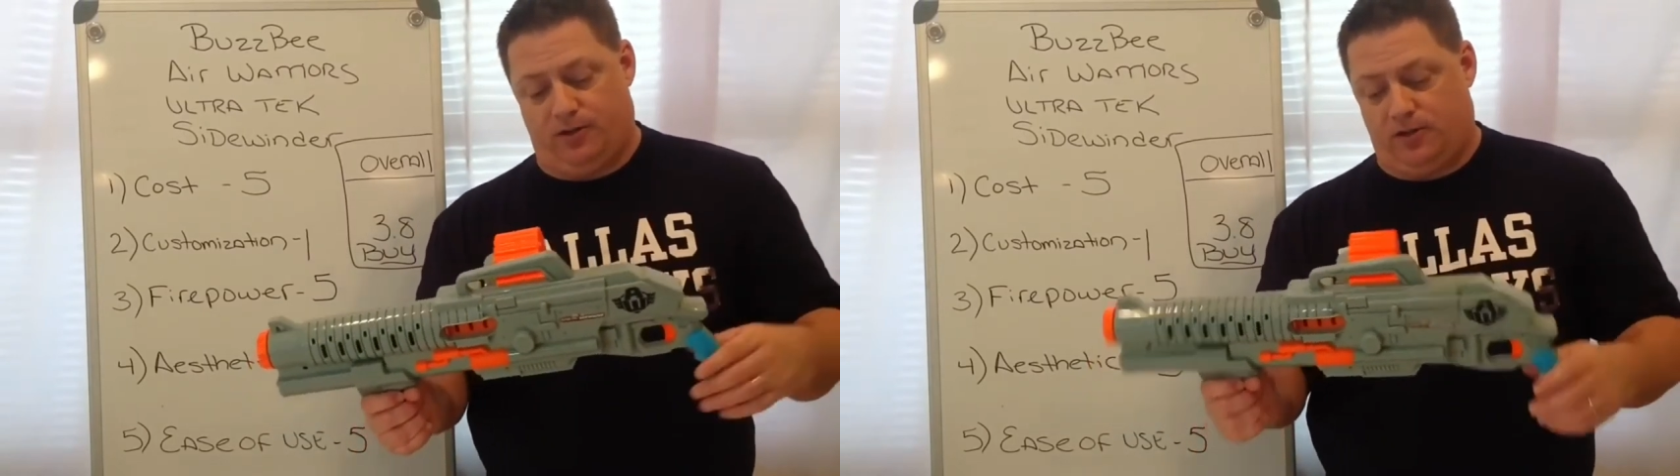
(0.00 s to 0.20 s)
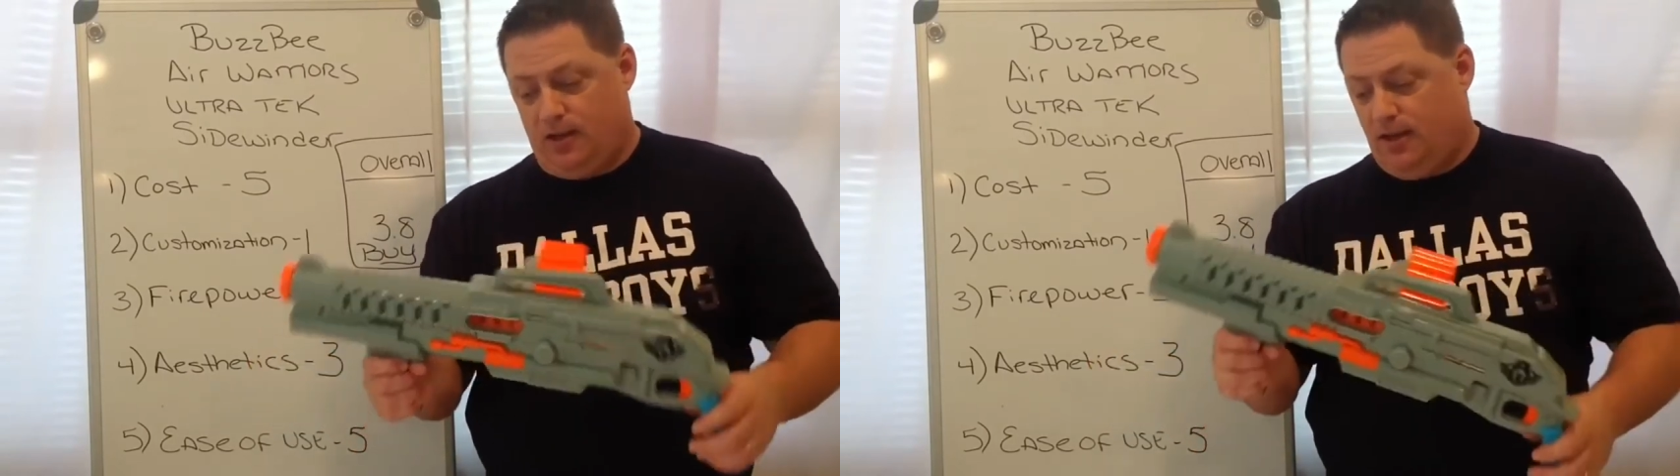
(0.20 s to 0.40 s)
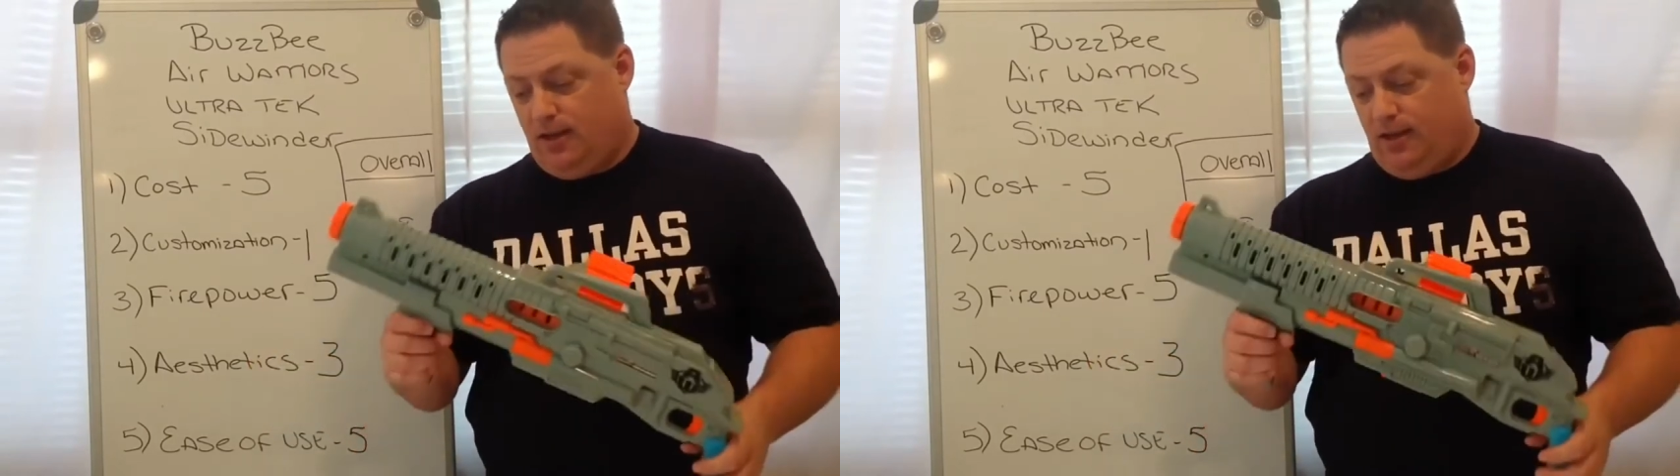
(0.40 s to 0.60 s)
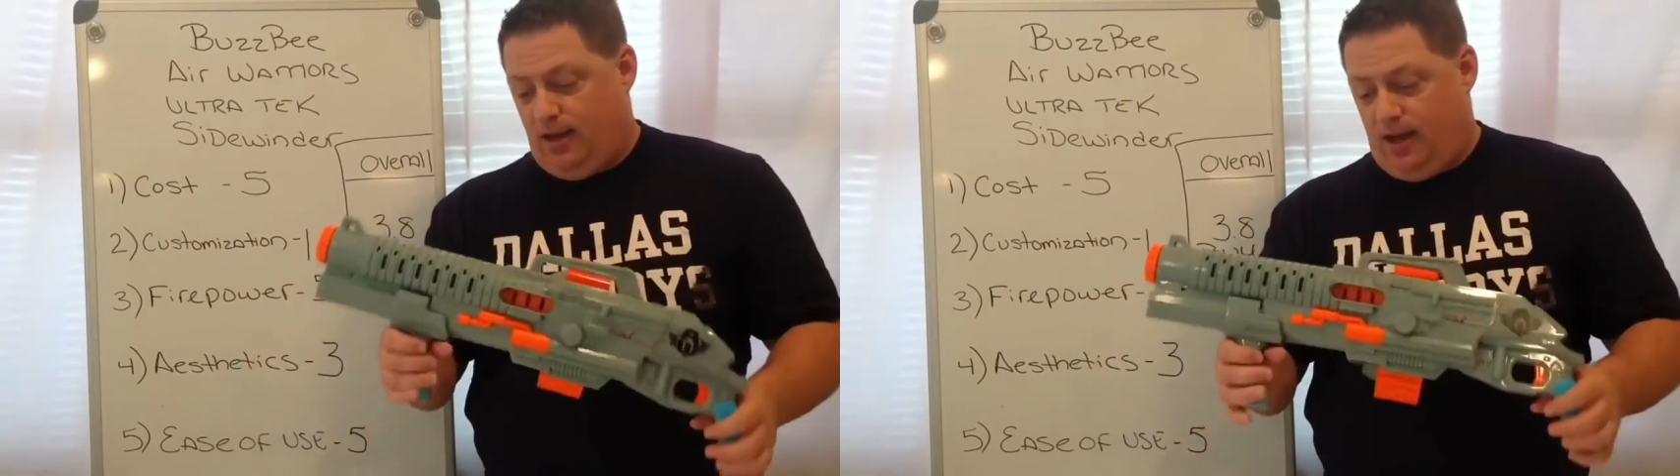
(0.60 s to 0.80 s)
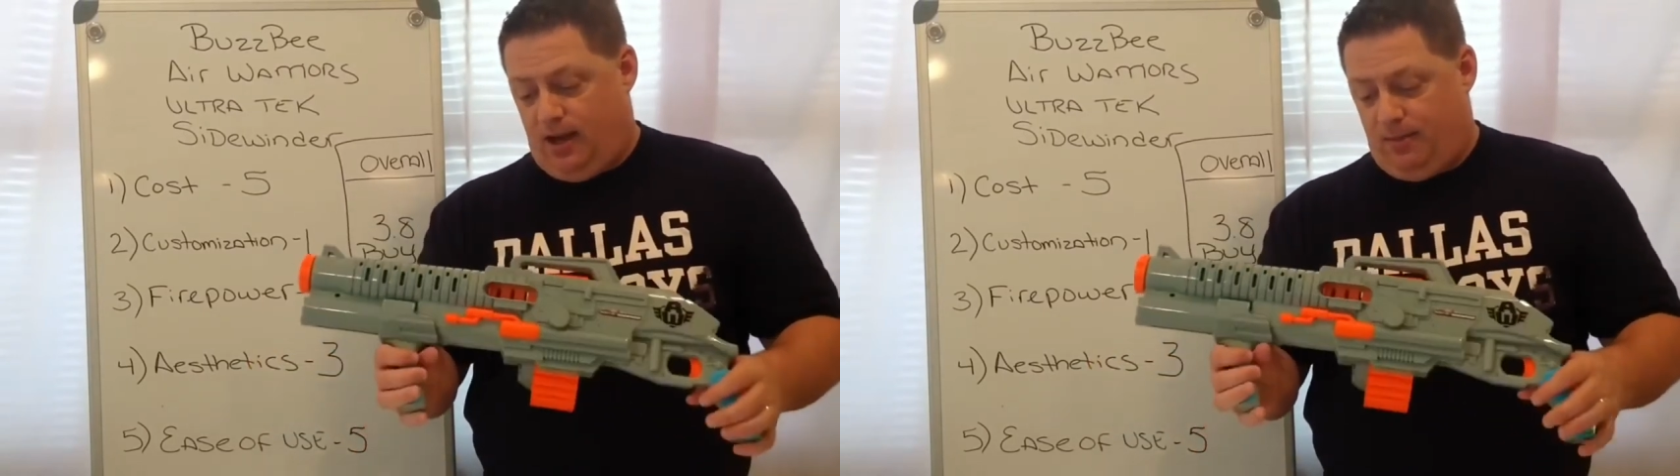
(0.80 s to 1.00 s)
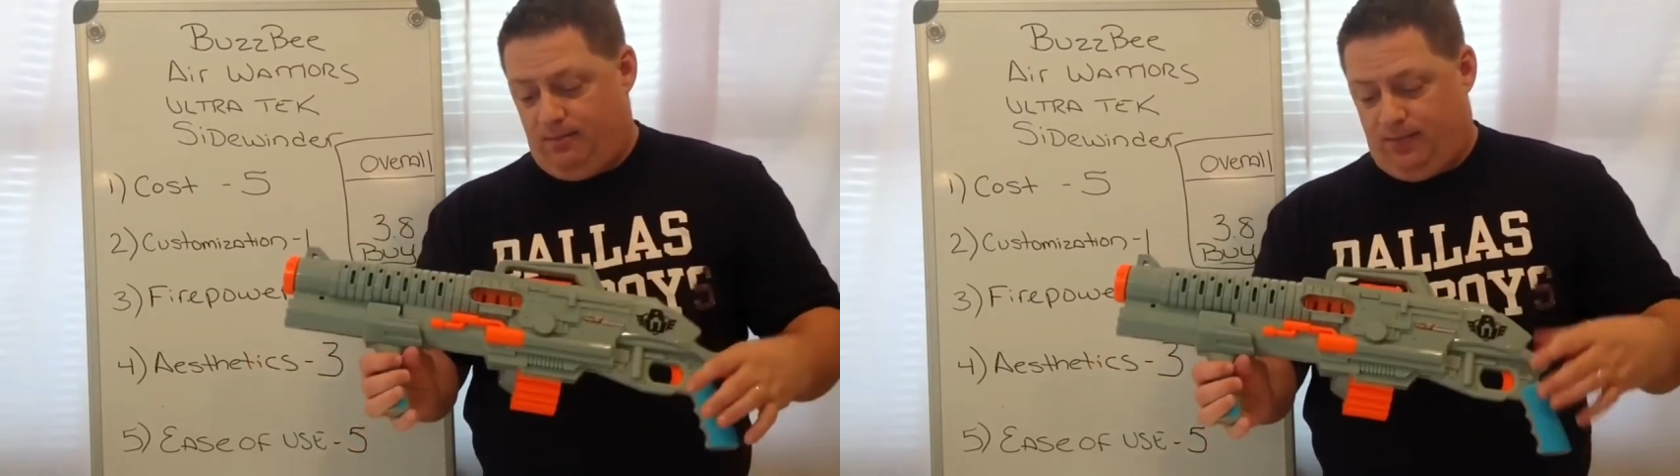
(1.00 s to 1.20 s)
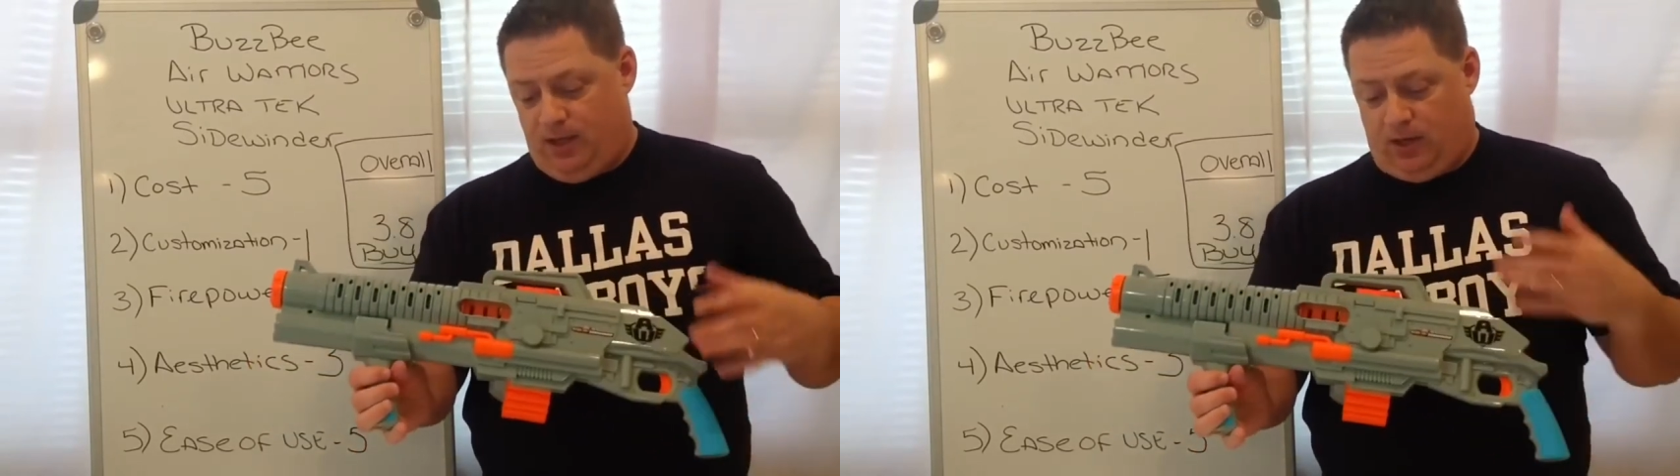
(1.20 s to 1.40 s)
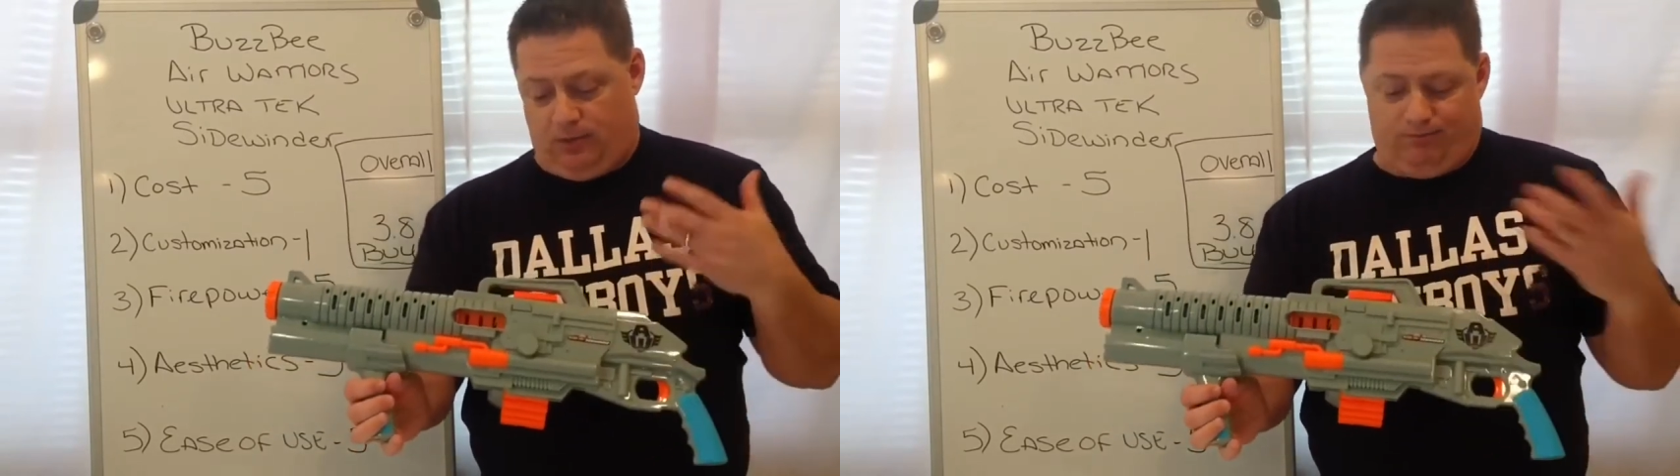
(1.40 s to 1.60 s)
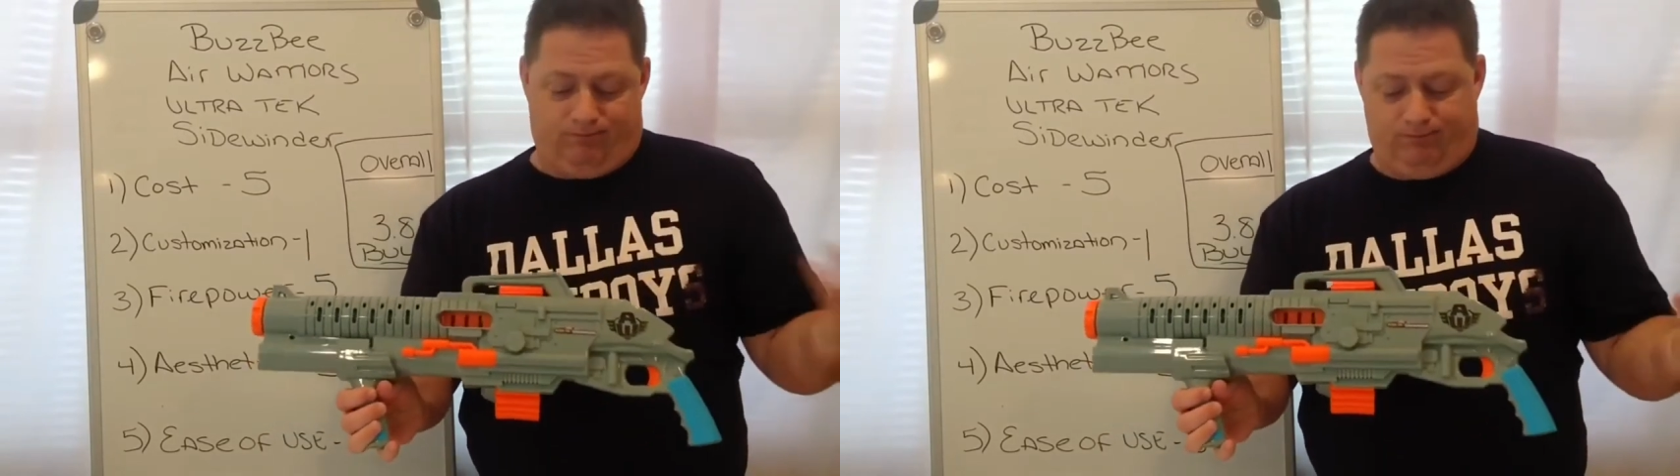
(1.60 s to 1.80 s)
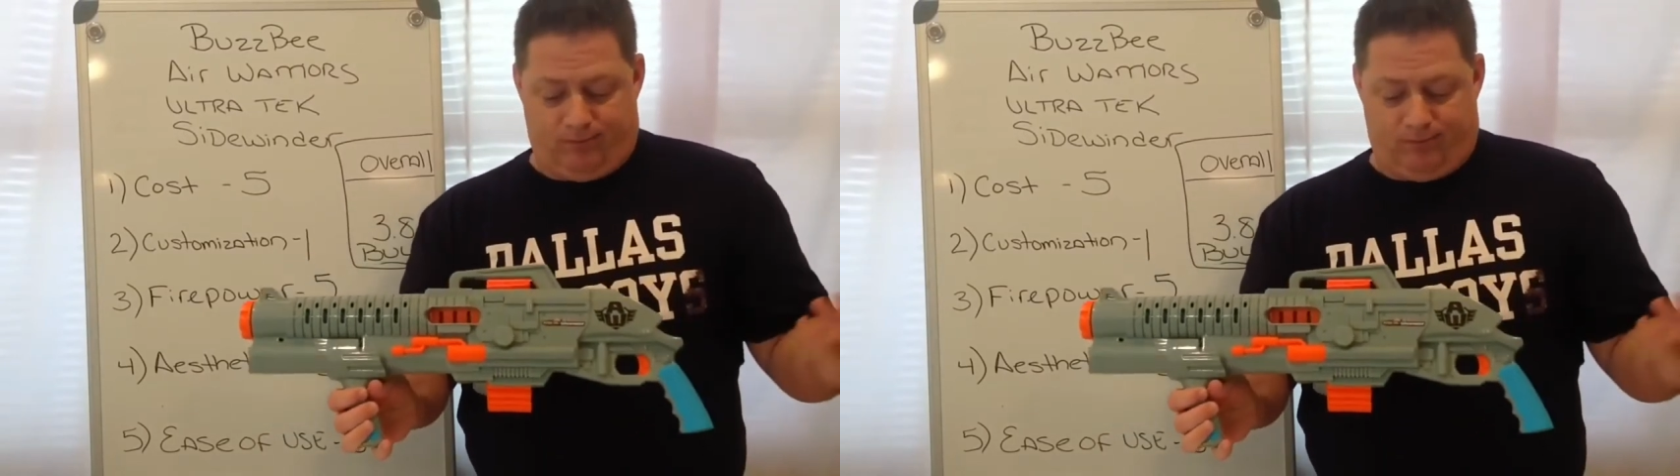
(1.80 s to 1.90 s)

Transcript: as um, you know